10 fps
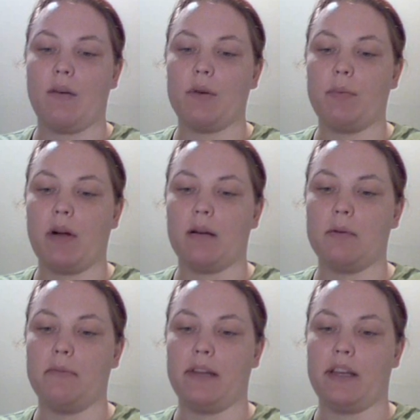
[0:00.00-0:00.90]
would
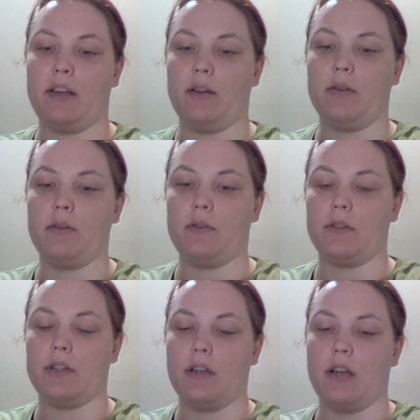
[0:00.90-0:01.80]
probably
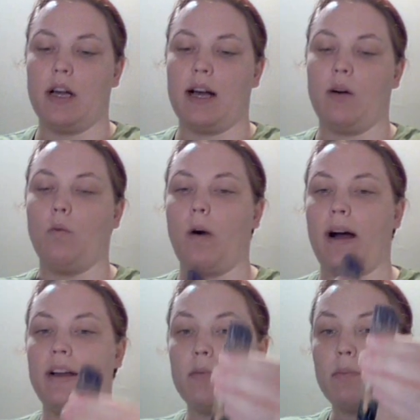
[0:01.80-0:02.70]
use a
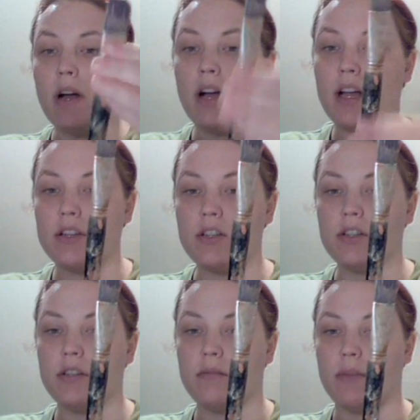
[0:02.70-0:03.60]
wider
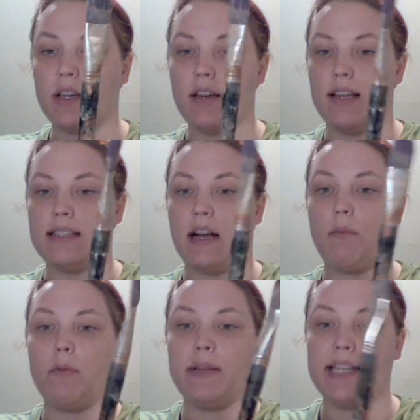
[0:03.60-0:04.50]
brush, because
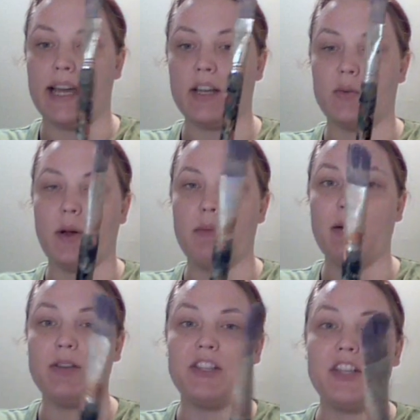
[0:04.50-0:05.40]
I'm going to be taking a
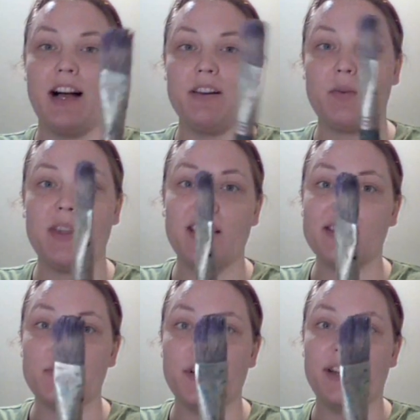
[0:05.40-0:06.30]
rowboat to China with
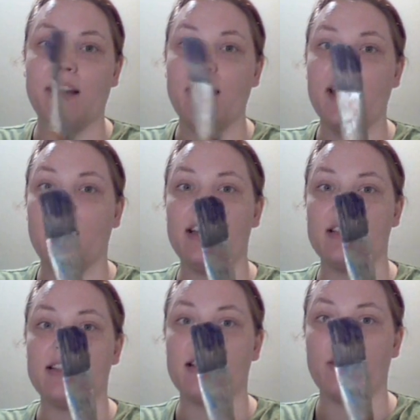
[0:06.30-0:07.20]
this one.
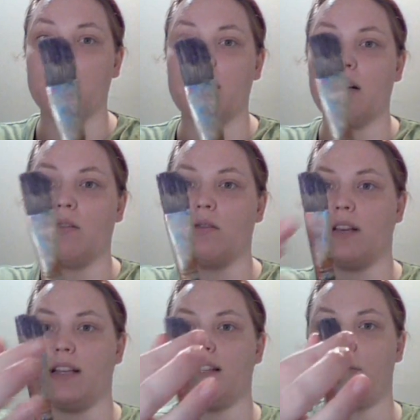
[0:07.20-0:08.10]
It's so little,
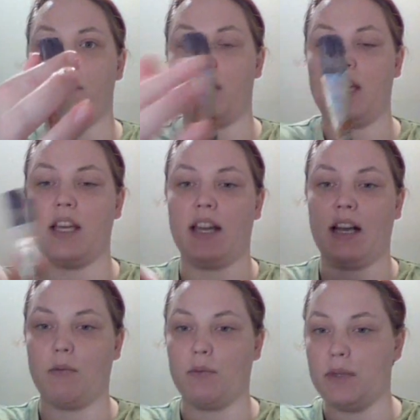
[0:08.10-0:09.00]
it's so thin,
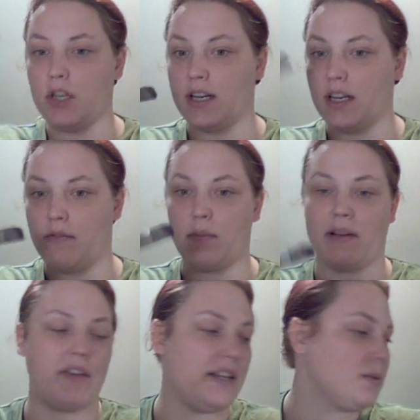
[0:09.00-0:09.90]
and I'm going to be trying to cover
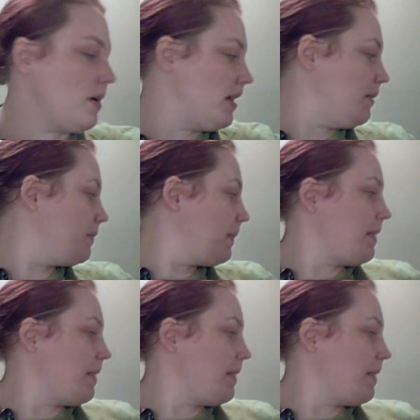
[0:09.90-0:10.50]
my face with it.